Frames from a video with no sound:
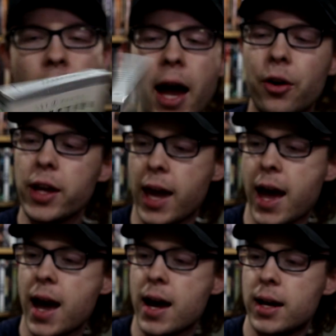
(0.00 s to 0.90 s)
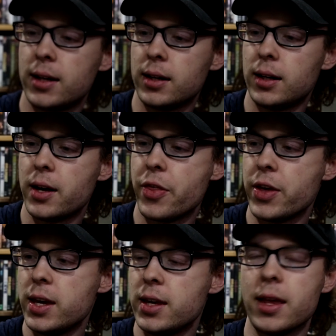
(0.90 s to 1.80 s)
I already had
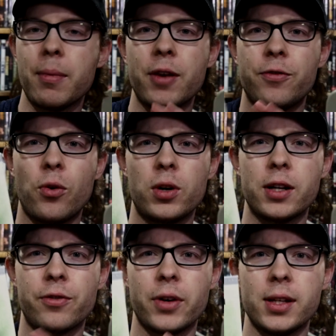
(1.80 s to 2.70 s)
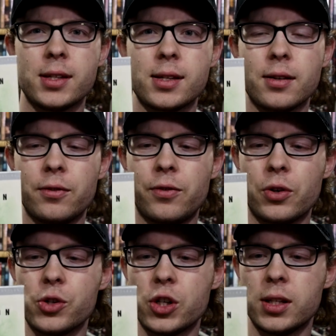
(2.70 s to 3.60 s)
they made 4 different
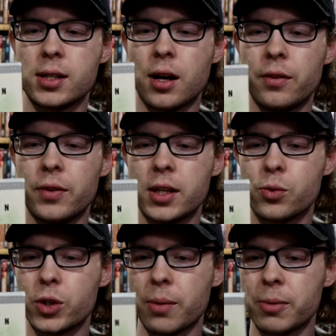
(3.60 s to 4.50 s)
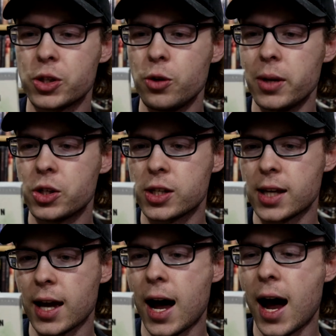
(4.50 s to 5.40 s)
versions of this, which I'm assuming is just
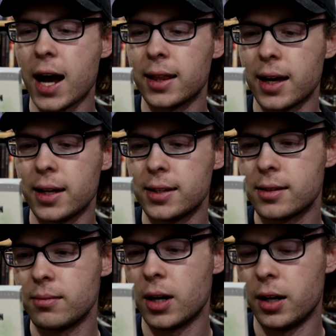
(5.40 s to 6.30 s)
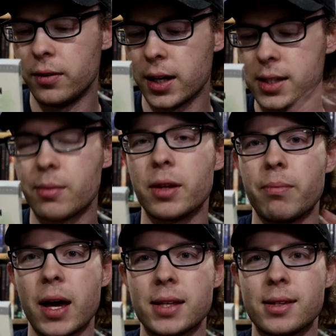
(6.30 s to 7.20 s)
like a highlight of like some of the
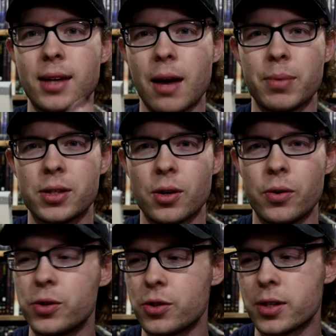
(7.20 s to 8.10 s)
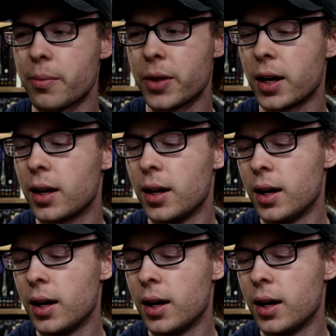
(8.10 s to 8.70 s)
best episodes or something